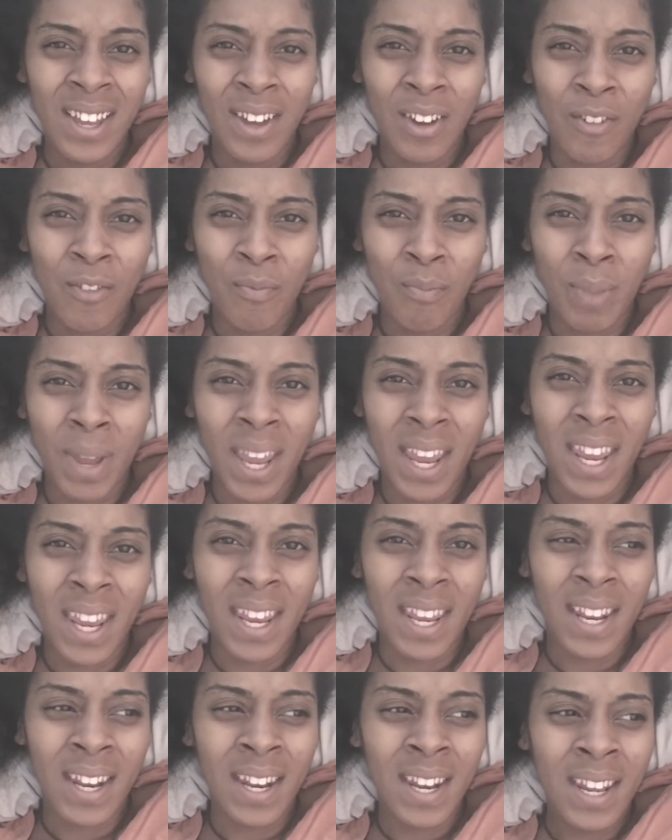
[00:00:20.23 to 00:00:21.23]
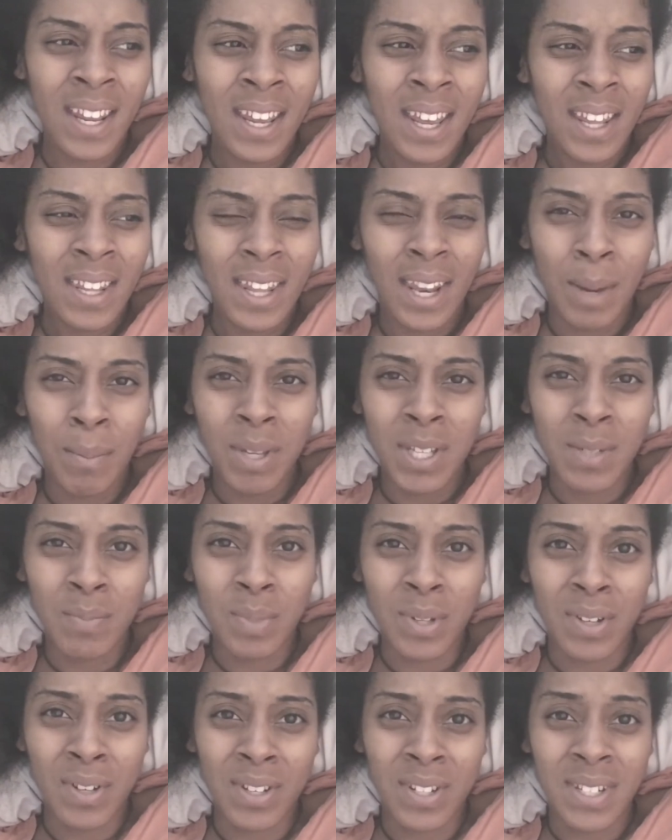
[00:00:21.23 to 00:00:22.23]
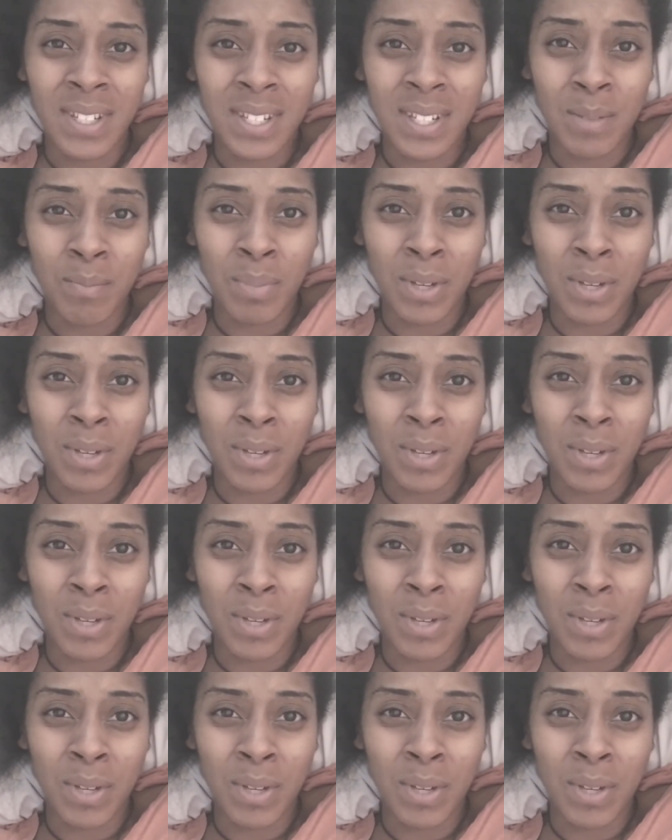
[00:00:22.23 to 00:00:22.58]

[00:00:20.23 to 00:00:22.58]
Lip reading: of pain that I'm experiencing